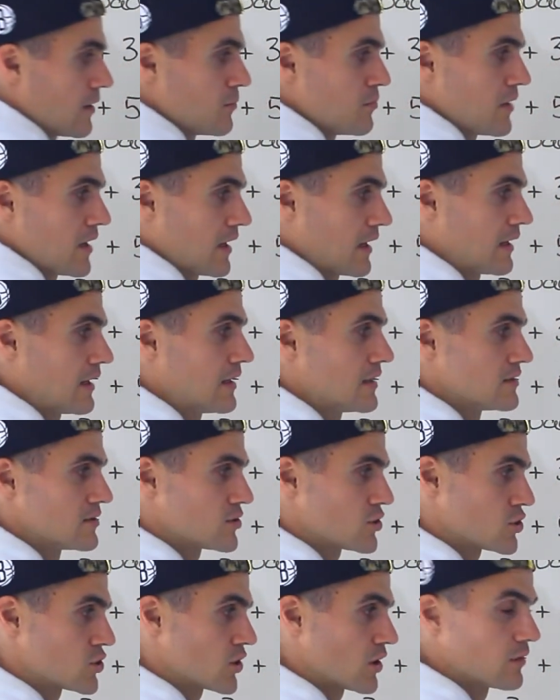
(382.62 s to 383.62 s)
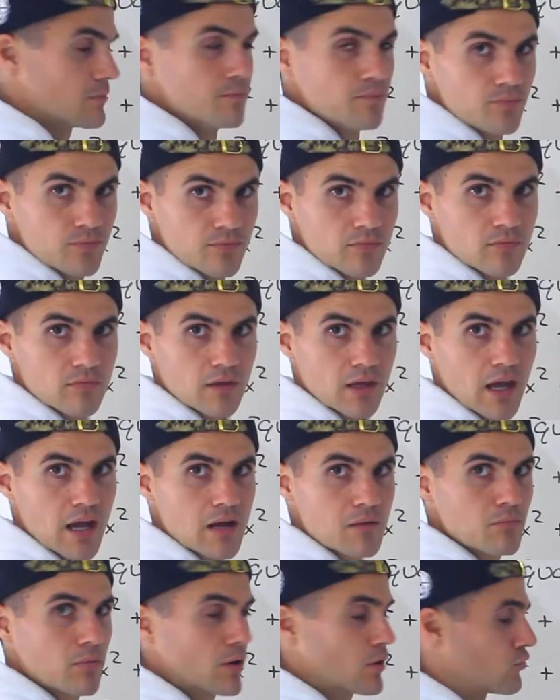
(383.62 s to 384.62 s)
up being an integer.
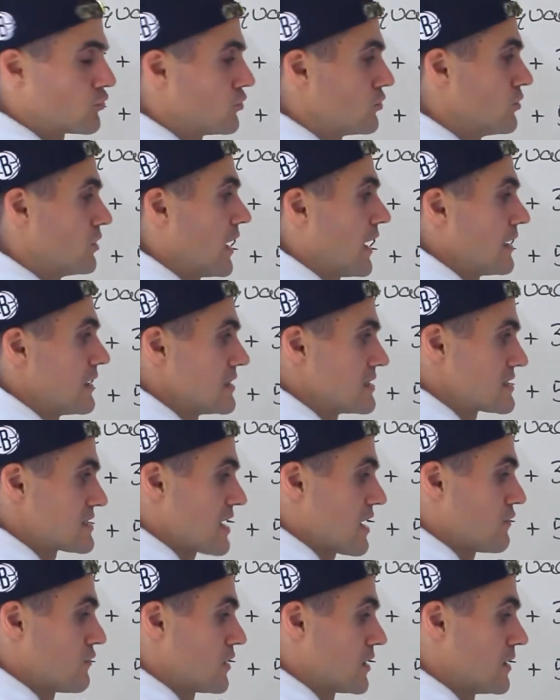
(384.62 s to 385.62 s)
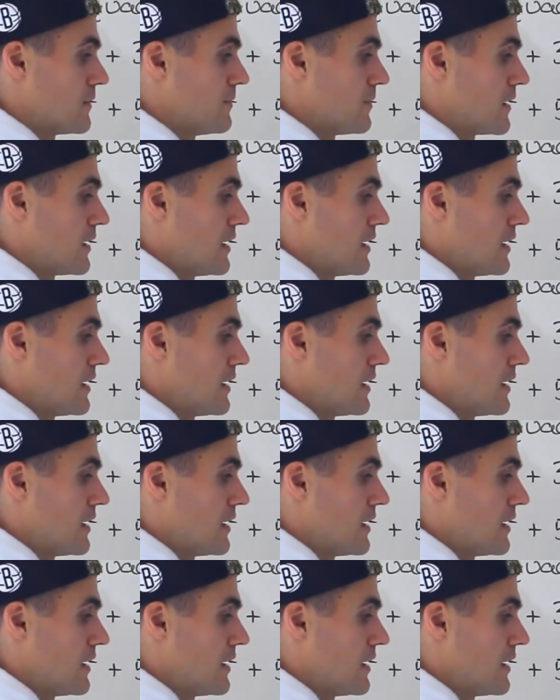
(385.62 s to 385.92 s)
Okay, but root 97,